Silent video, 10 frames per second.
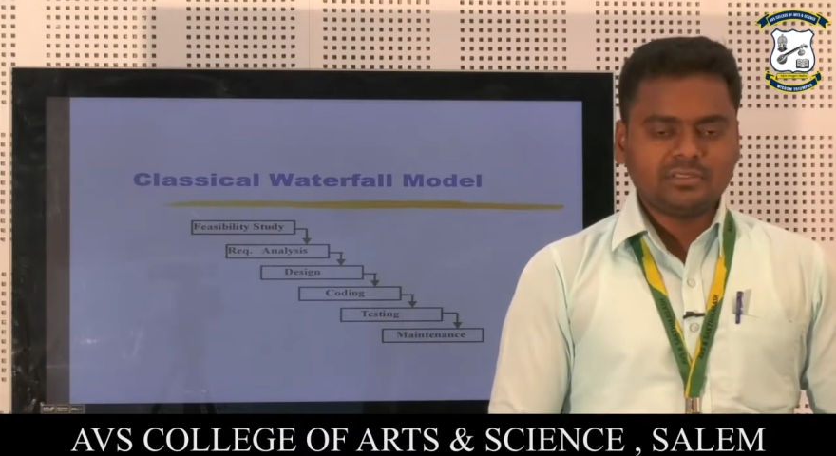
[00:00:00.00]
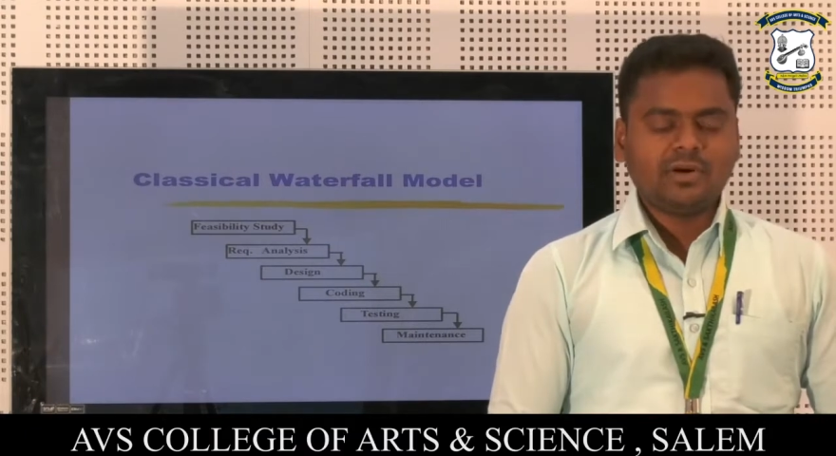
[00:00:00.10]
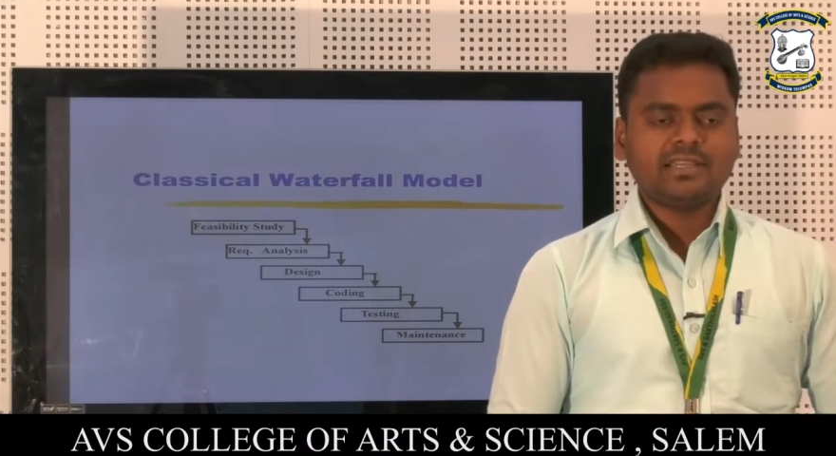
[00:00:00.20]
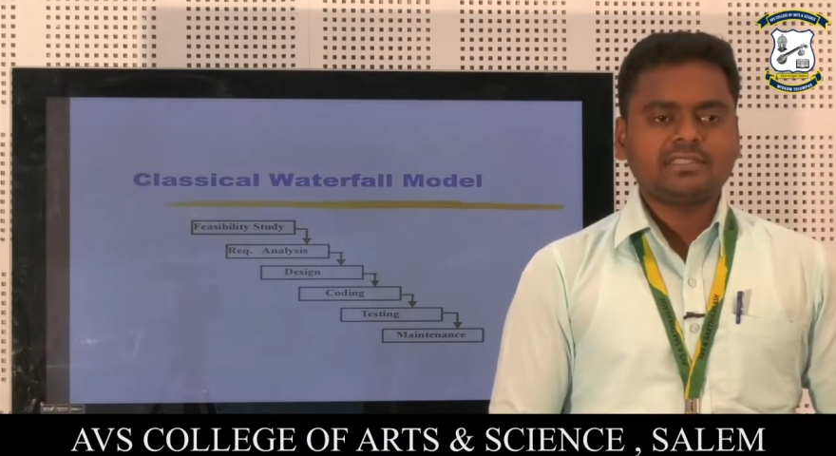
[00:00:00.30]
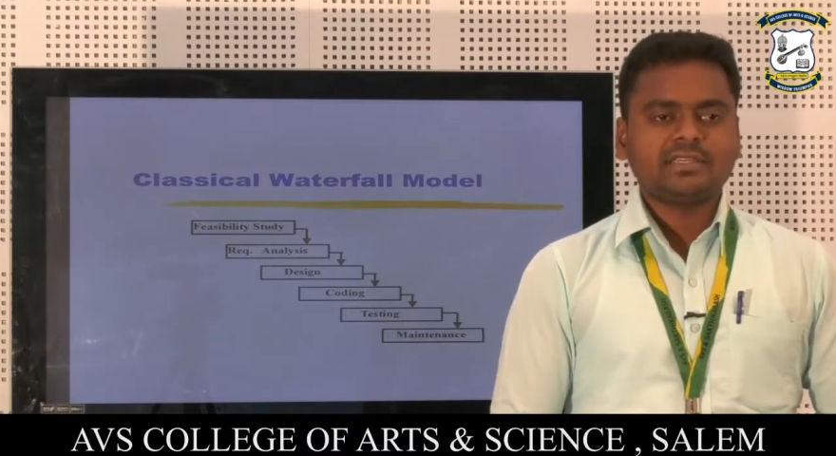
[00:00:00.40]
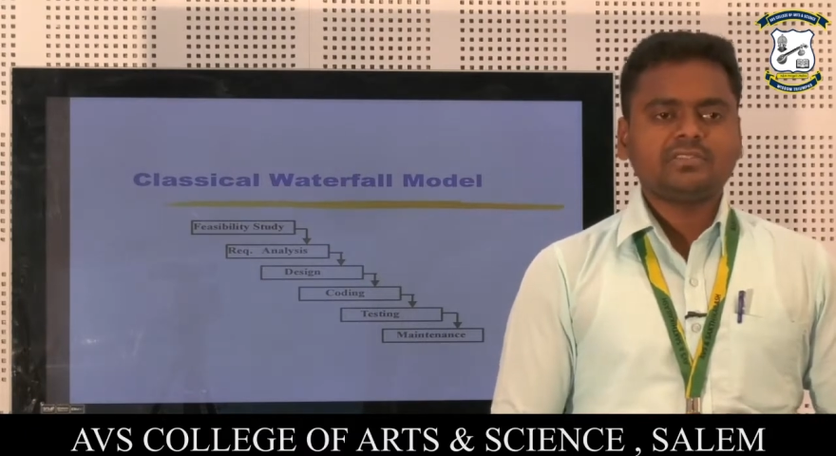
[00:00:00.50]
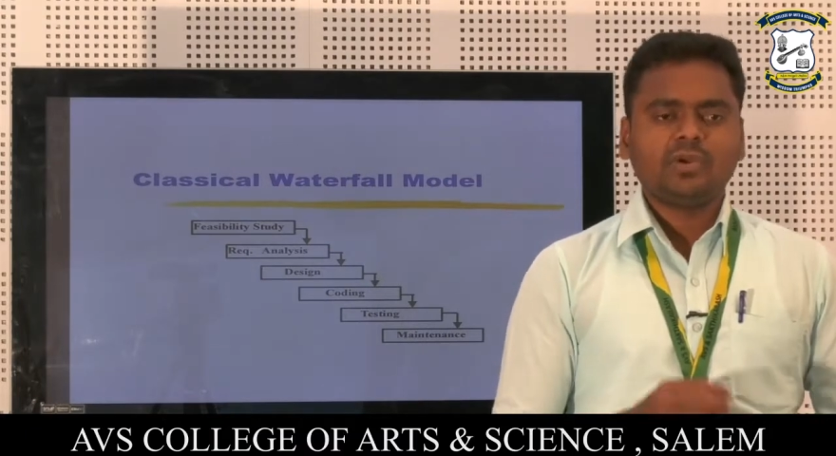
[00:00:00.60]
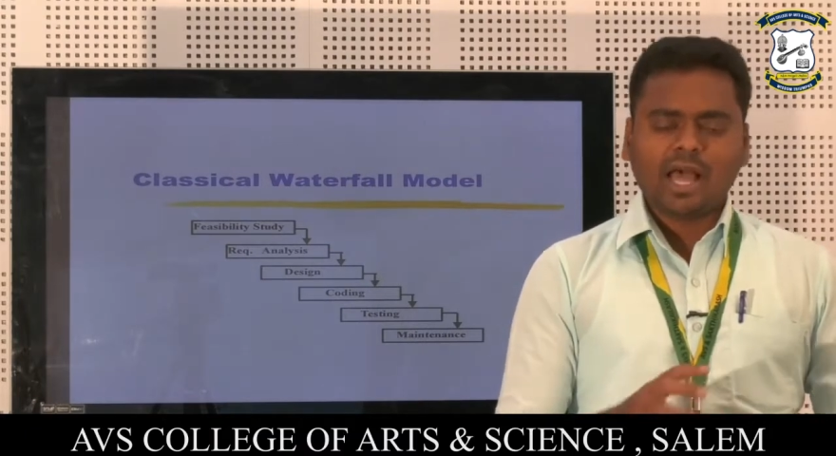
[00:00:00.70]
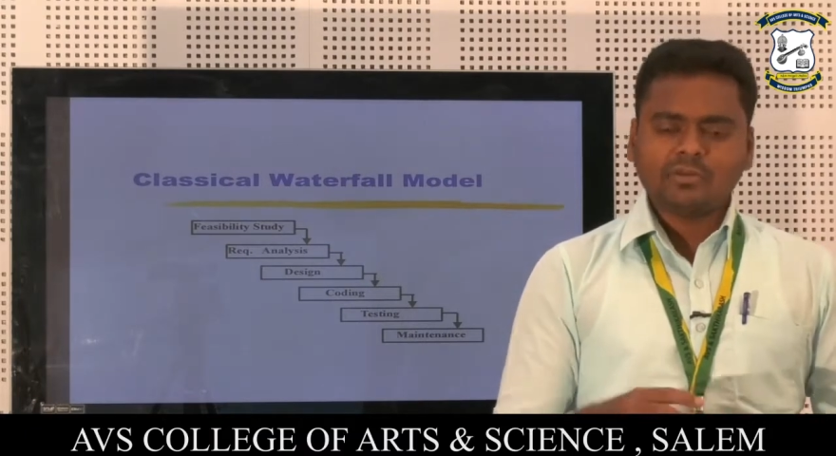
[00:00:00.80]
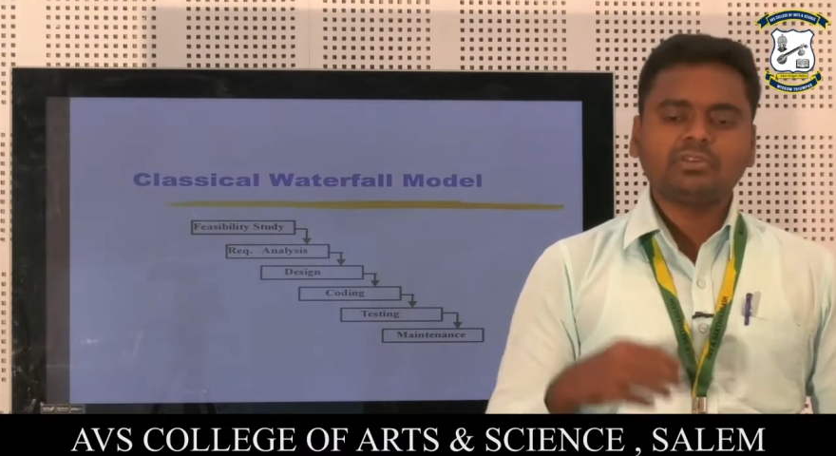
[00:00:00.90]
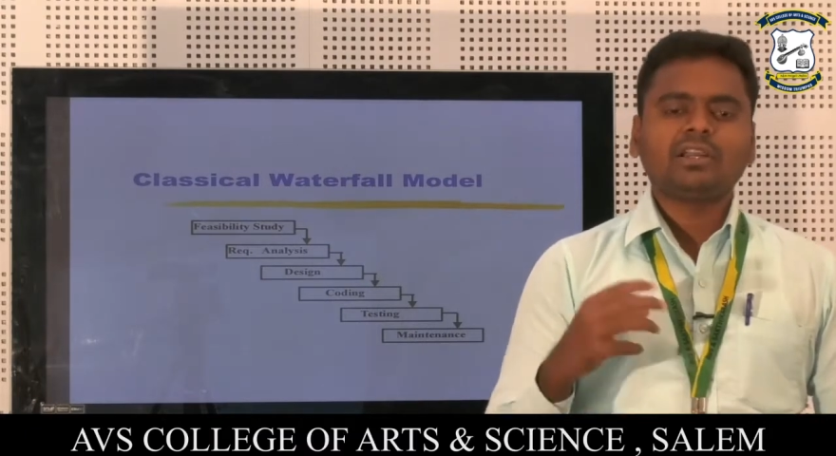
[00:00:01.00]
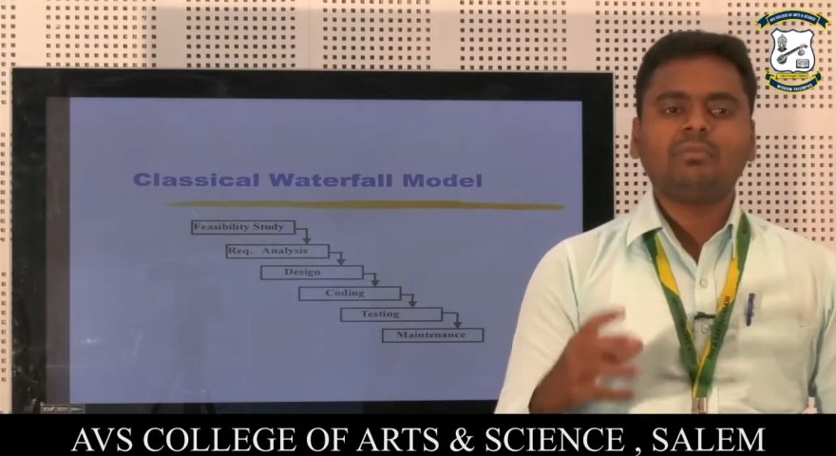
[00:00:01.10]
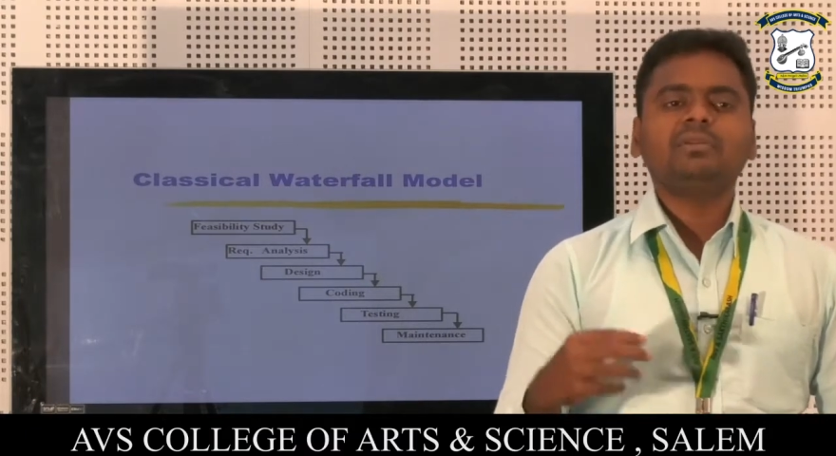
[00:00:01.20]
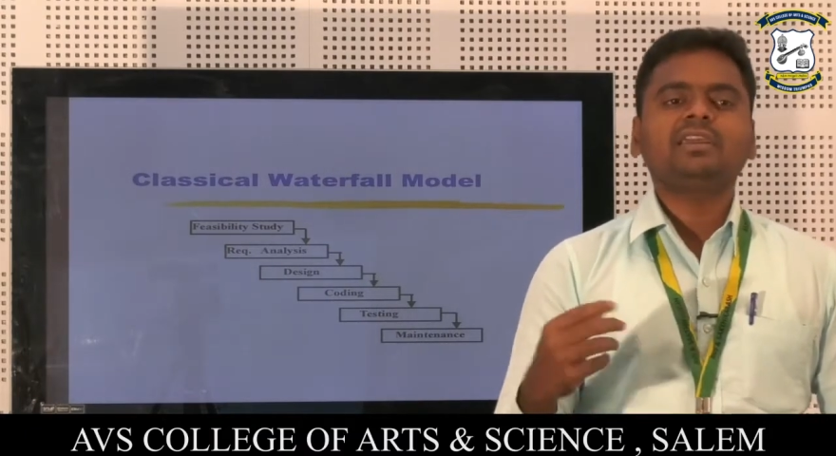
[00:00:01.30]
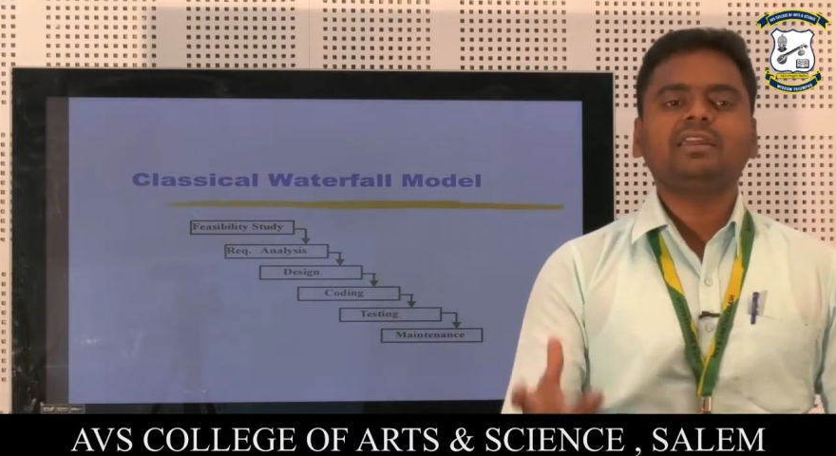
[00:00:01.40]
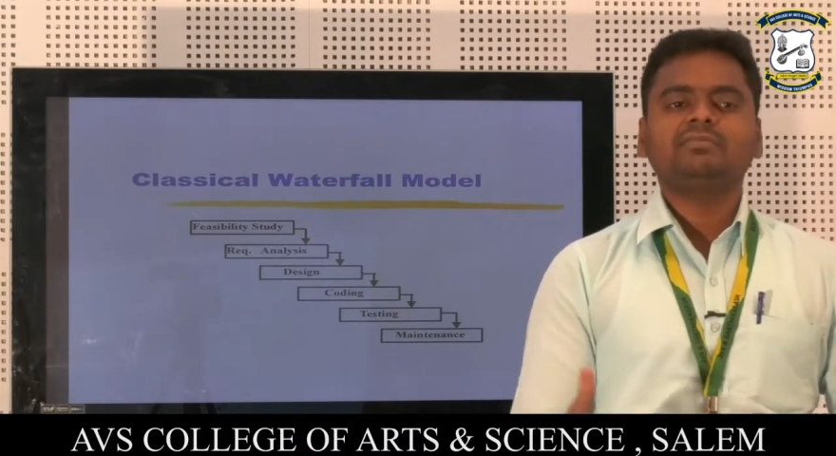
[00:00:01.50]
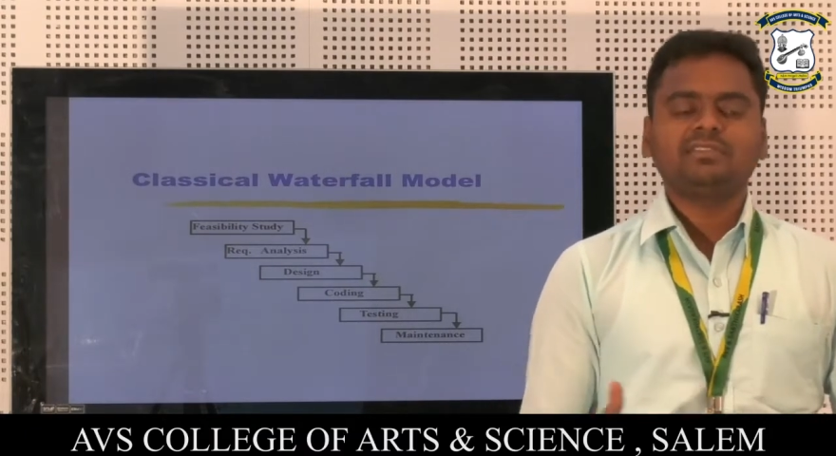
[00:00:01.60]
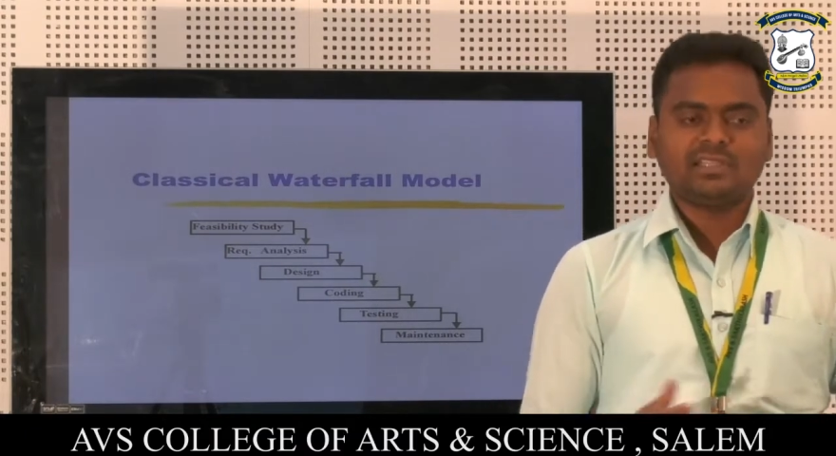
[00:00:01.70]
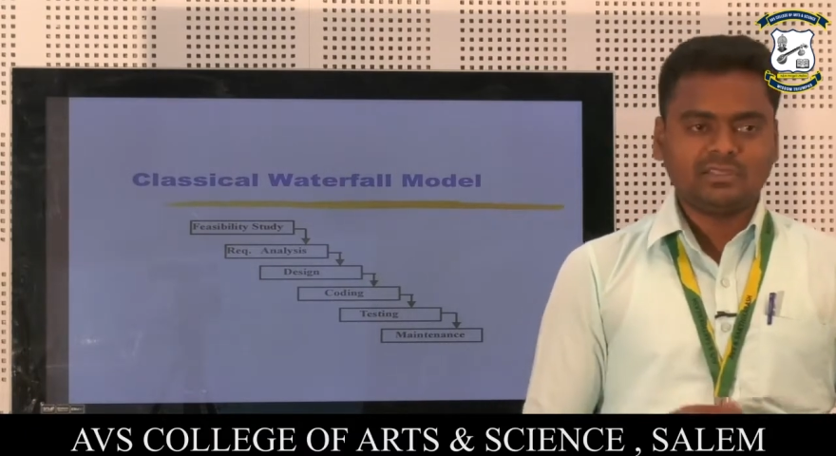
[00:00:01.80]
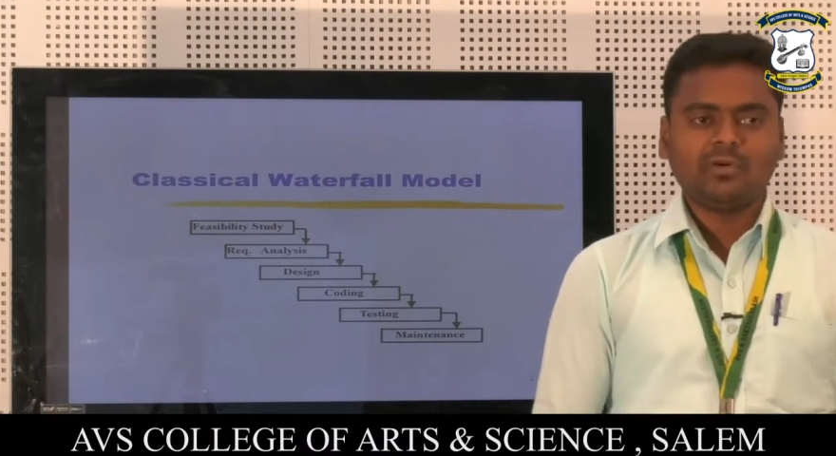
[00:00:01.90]
devices, you have to communicate
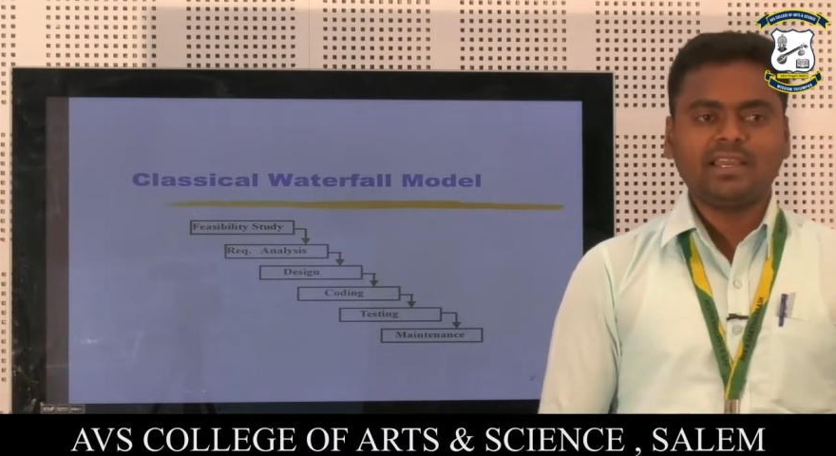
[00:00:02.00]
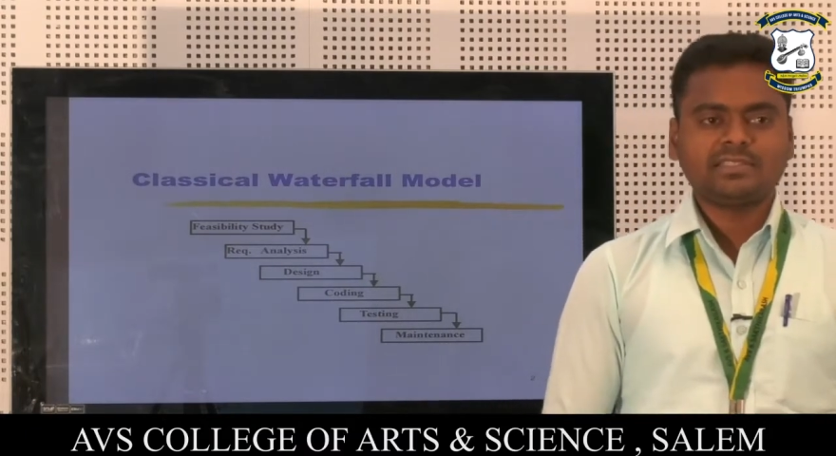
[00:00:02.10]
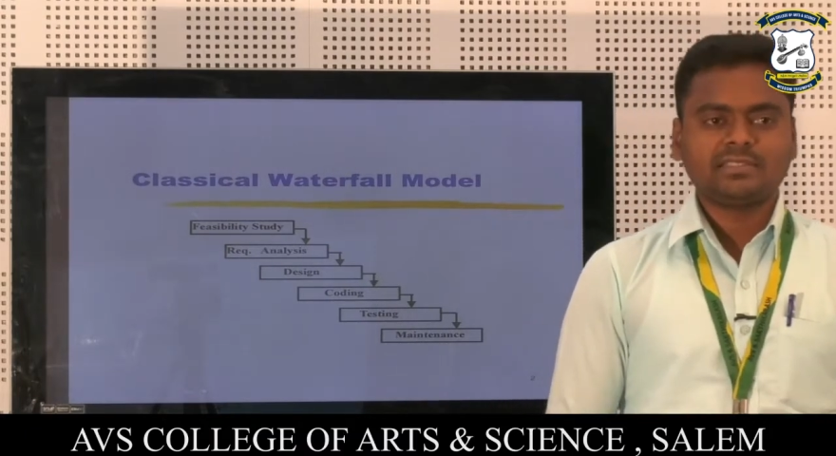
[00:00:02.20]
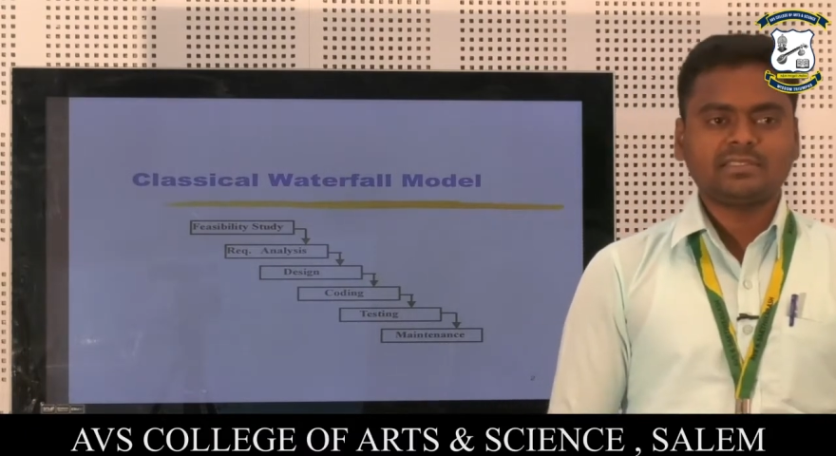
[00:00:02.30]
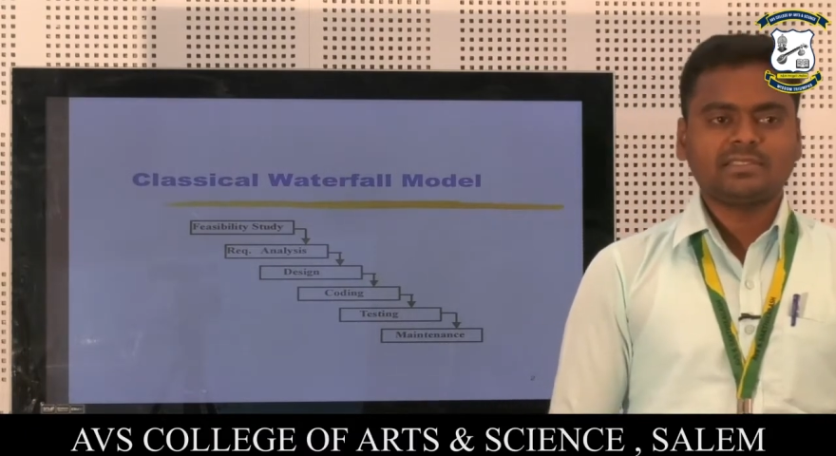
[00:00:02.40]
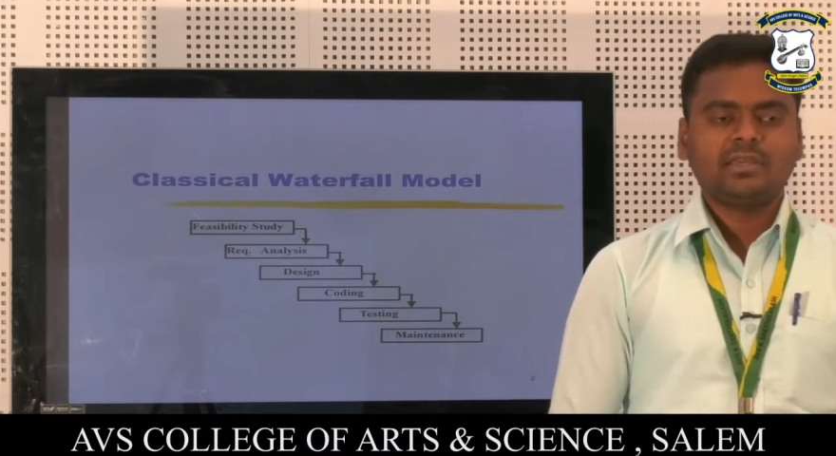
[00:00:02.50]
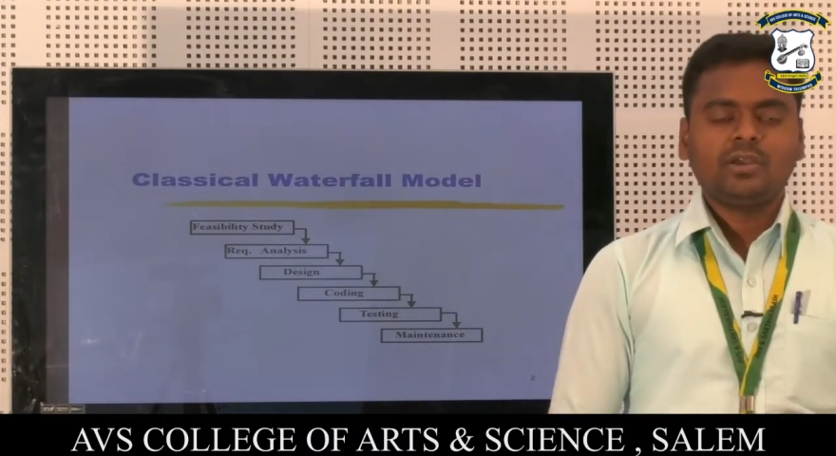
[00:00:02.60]
with the devices.